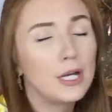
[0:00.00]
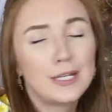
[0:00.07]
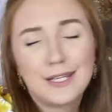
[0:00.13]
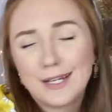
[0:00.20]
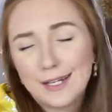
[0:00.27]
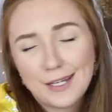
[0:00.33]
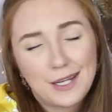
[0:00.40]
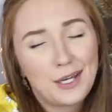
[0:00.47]

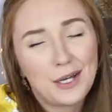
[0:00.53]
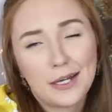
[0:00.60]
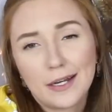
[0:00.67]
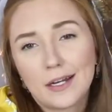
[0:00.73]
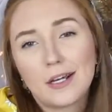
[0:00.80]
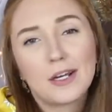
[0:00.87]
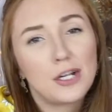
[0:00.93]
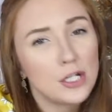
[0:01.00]
You did
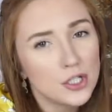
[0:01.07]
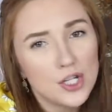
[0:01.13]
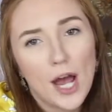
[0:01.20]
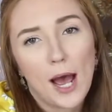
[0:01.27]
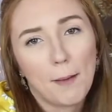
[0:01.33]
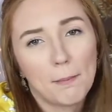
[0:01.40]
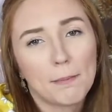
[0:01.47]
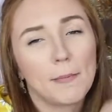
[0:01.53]
good. Good
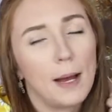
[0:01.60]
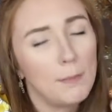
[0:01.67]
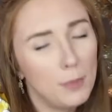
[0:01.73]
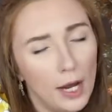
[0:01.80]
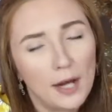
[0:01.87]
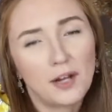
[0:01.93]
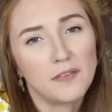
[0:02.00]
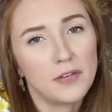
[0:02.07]
job. I'm
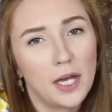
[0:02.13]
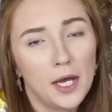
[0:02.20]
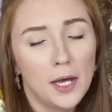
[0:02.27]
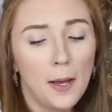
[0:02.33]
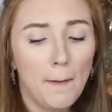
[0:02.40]
proud of you.